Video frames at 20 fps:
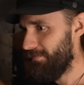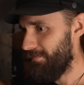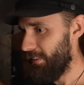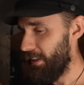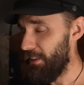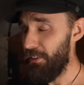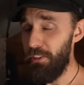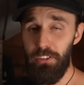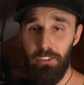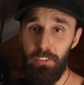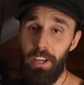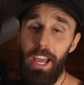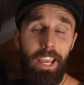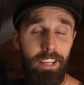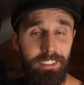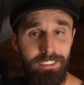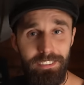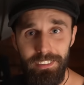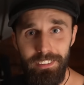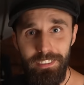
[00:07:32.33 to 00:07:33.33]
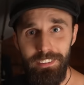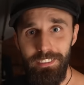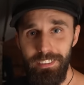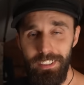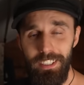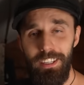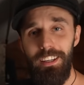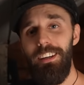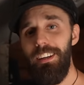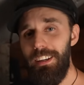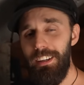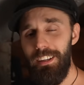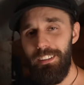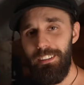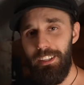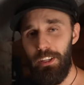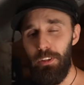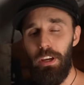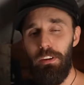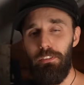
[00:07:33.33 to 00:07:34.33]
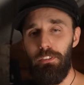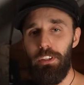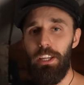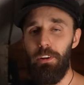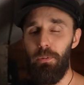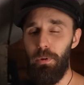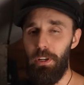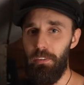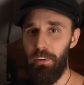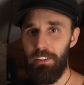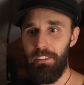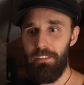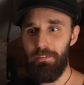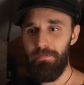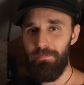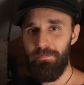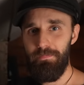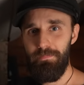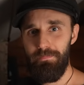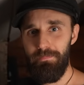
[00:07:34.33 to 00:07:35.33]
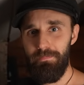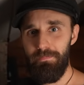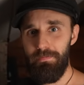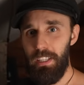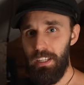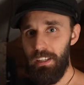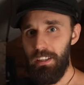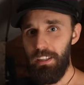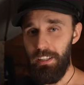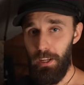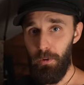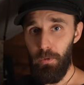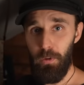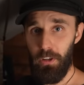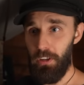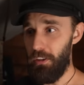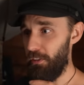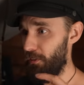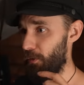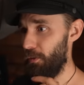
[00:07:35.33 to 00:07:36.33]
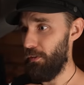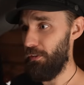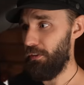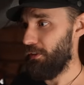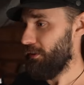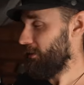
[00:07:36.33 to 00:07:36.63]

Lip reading: It's just fact. Then you have to get rid of it. Now we're gonna sort